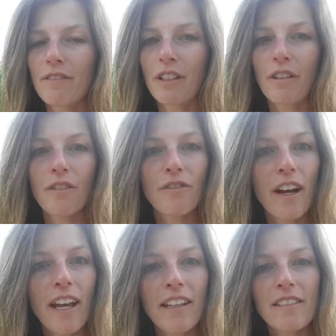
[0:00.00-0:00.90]
you know, our
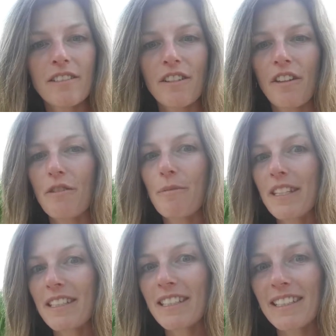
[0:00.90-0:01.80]
friends or other
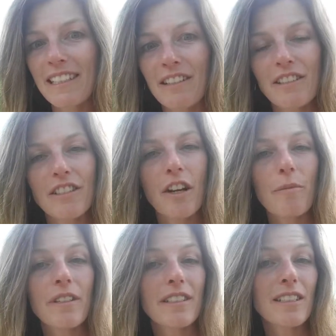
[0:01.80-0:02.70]
business leaders, our
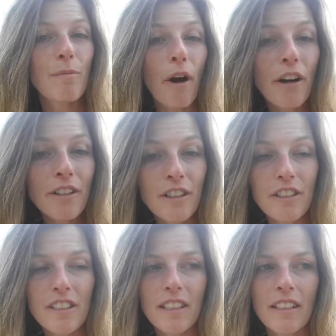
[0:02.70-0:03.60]
business
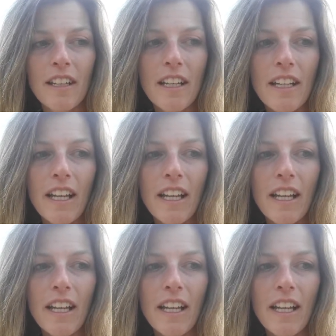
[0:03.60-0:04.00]
partners, and